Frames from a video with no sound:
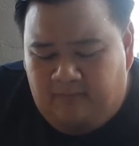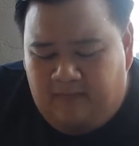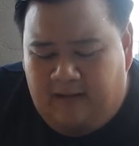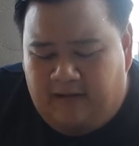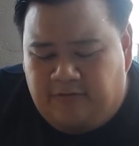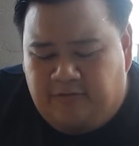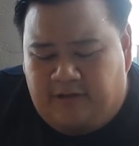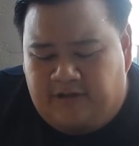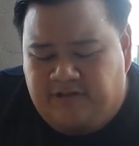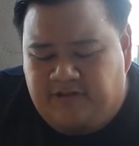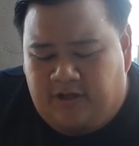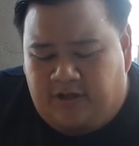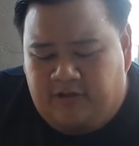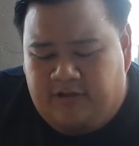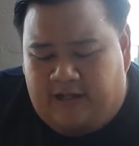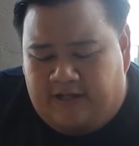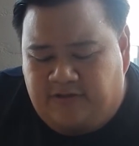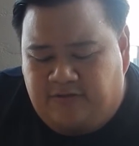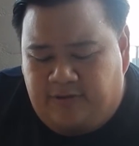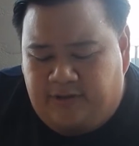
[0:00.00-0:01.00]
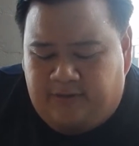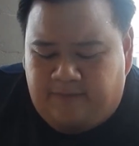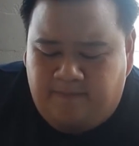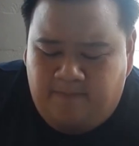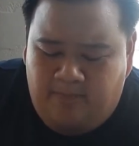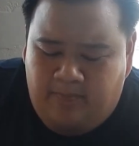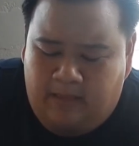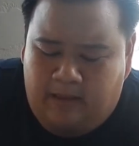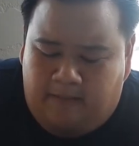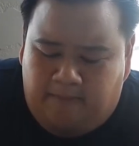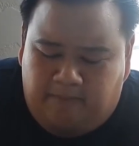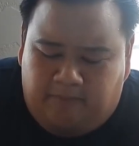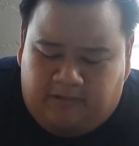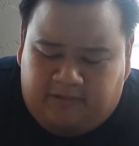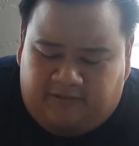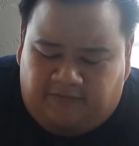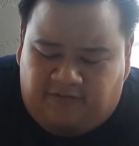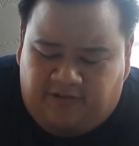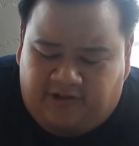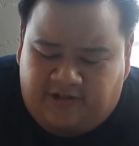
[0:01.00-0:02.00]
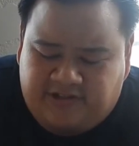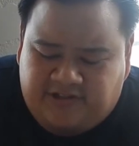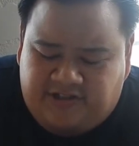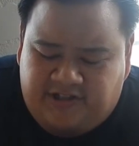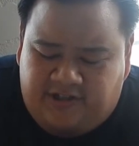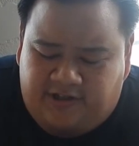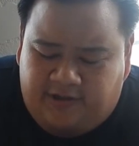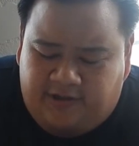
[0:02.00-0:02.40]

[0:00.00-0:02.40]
That's why it's not that sweet. But if you can see